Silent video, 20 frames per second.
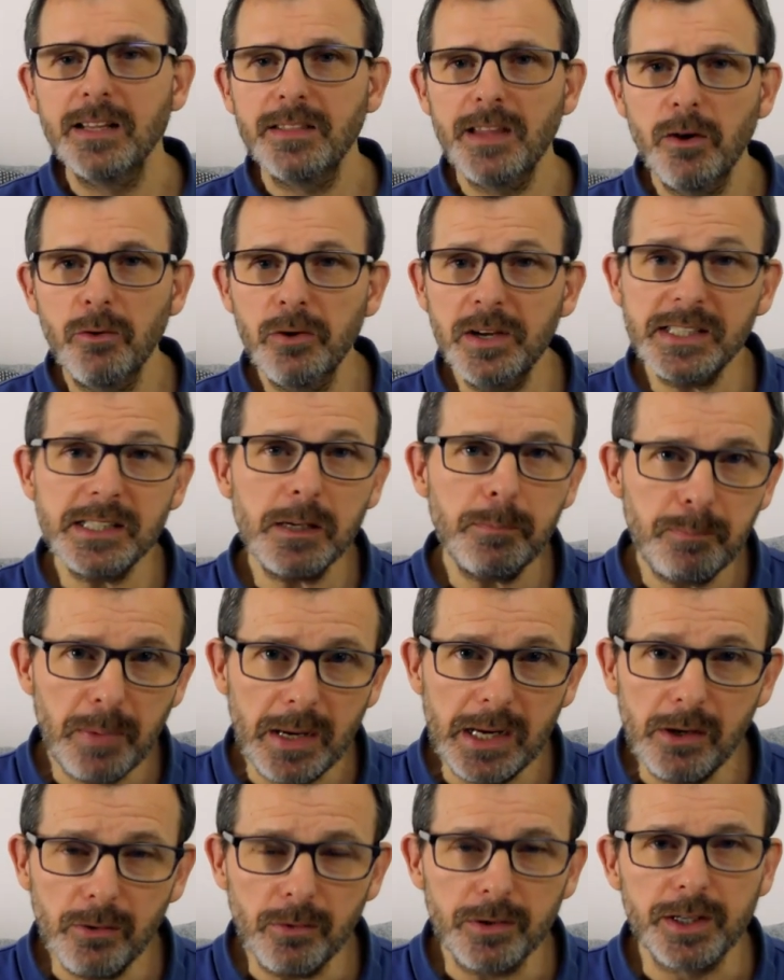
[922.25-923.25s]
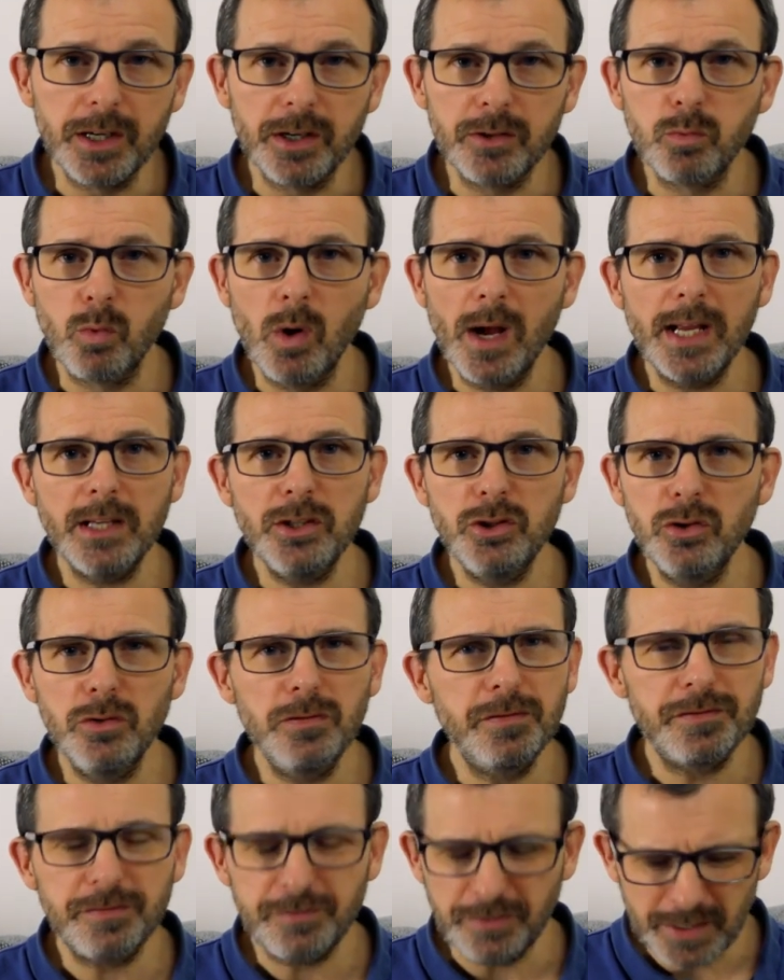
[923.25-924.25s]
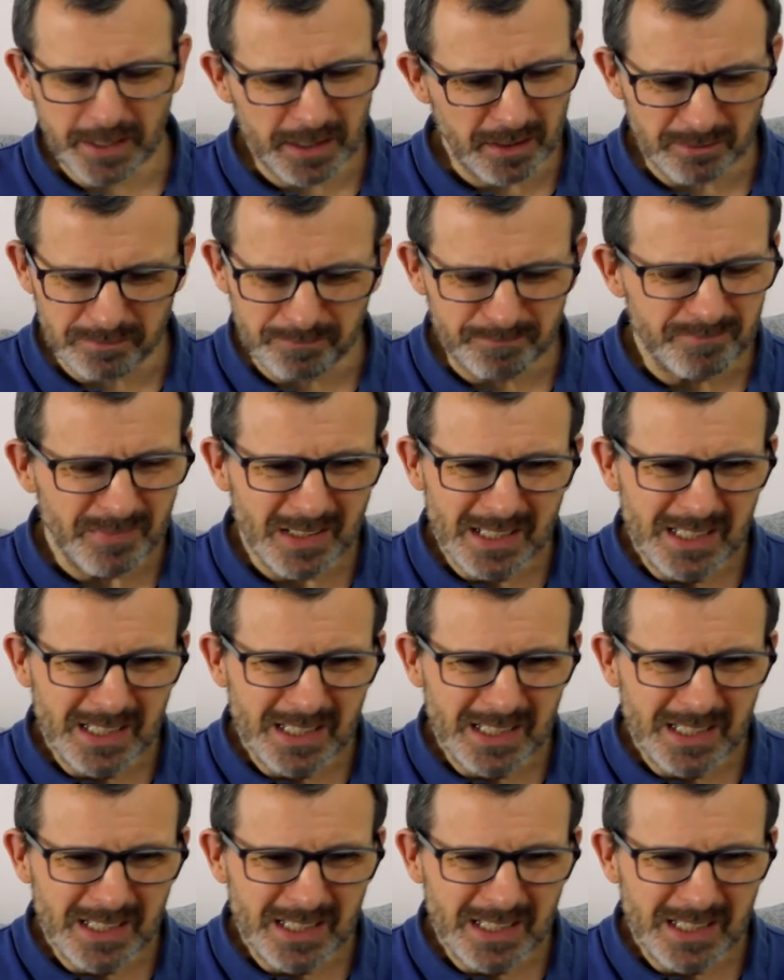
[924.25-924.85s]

There is a period where you feel,